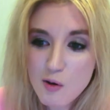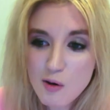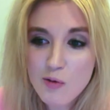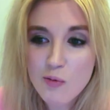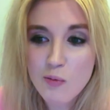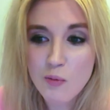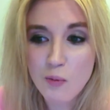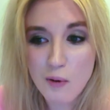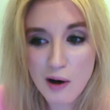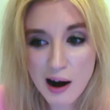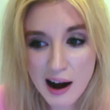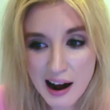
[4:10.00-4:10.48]

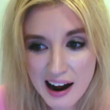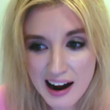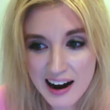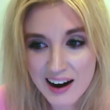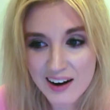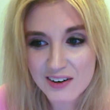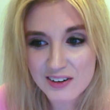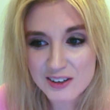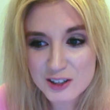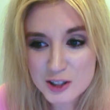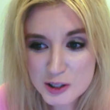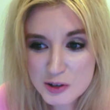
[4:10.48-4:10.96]

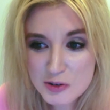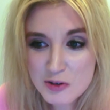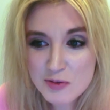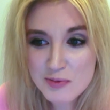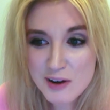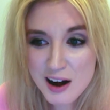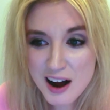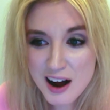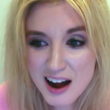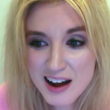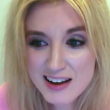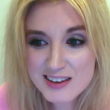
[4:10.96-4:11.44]
wow, she
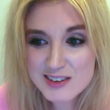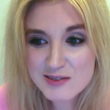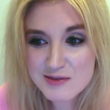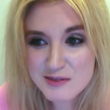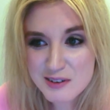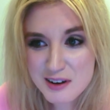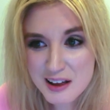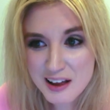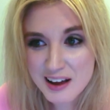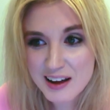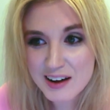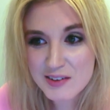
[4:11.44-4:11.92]
reminds
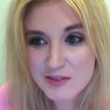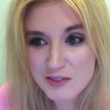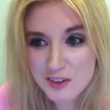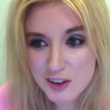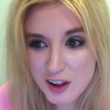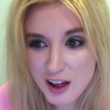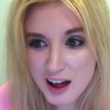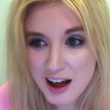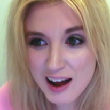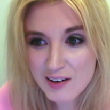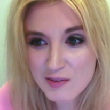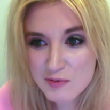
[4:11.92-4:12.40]
me like of a
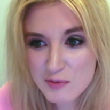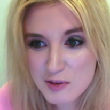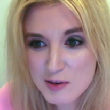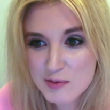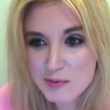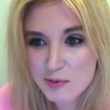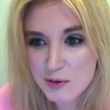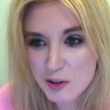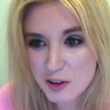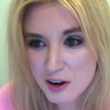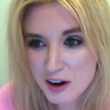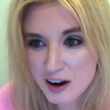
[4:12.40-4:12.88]
lot of
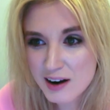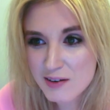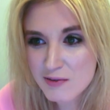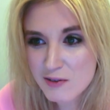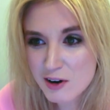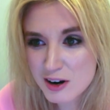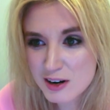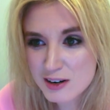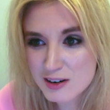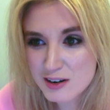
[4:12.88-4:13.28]
people that I run